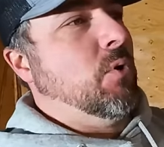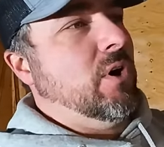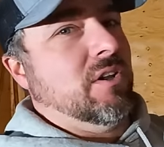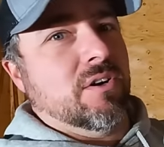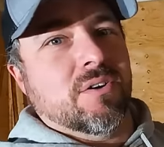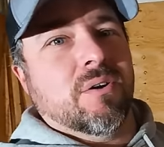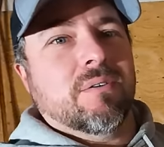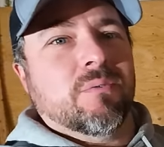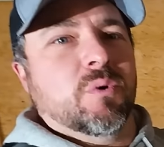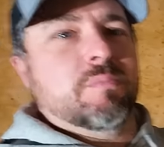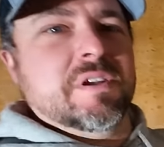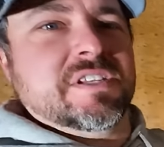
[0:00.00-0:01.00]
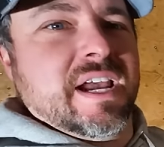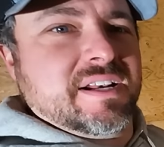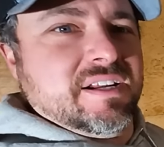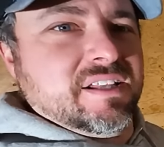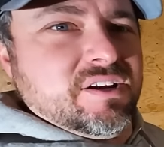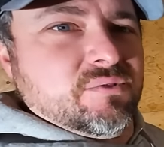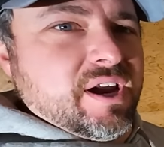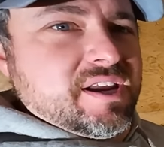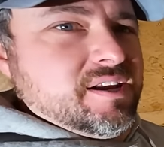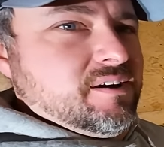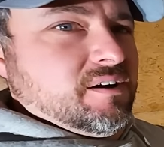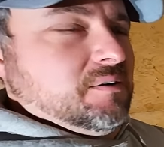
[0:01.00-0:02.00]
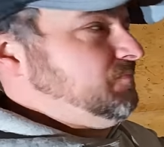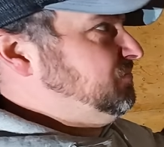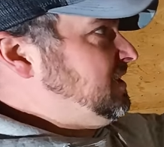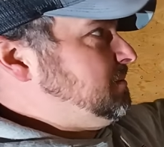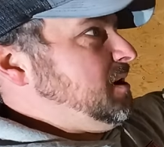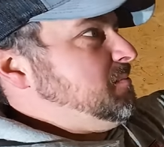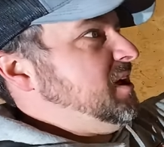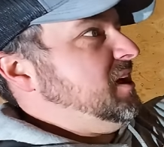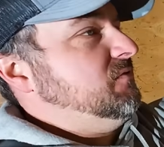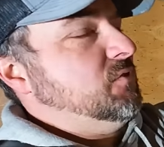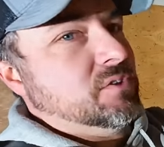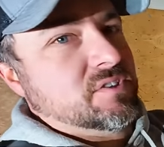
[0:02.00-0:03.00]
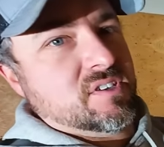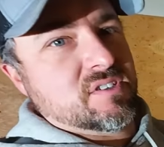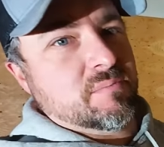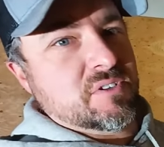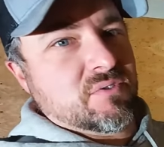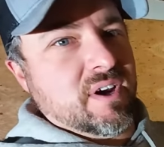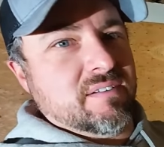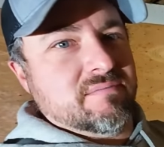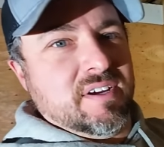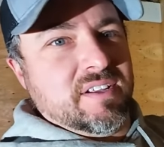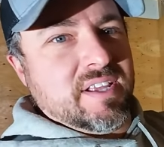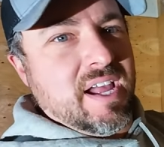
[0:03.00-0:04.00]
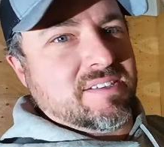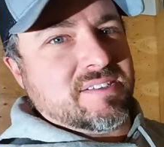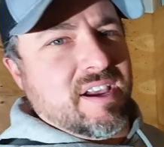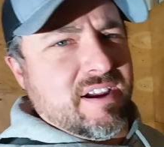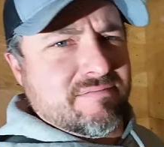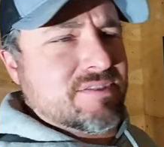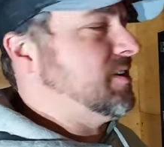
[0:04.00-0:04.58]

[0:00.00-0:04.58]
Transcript: boiler would be technically right here, and my manifold system is right on that side.